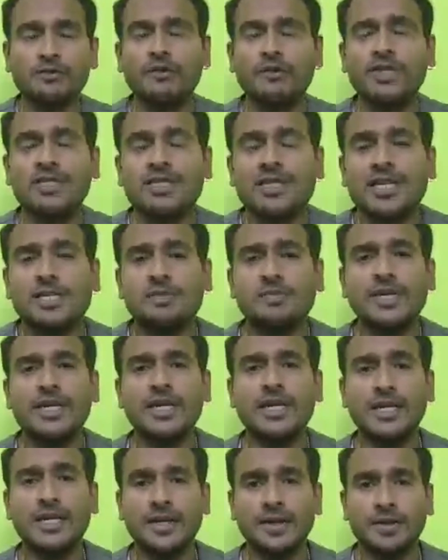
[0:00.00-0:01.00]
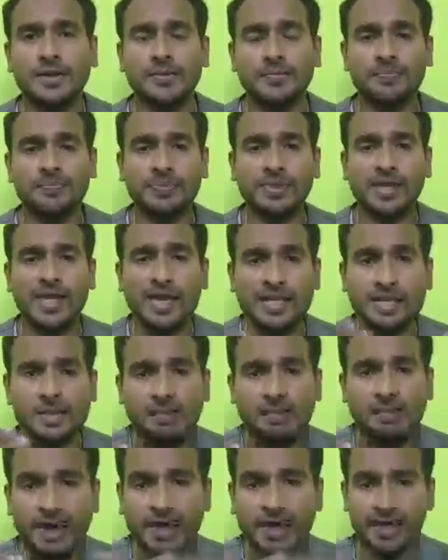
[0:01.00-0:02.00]
So first, let me
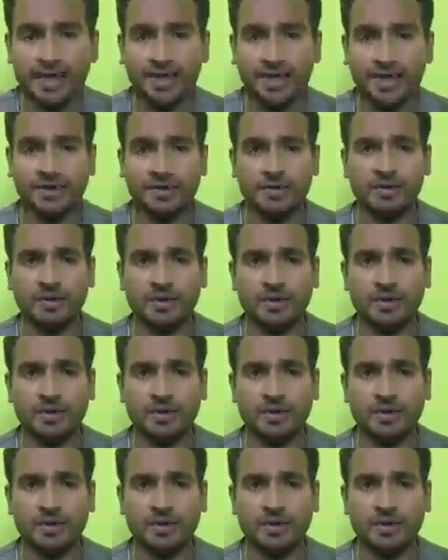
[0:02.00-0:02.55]
explain.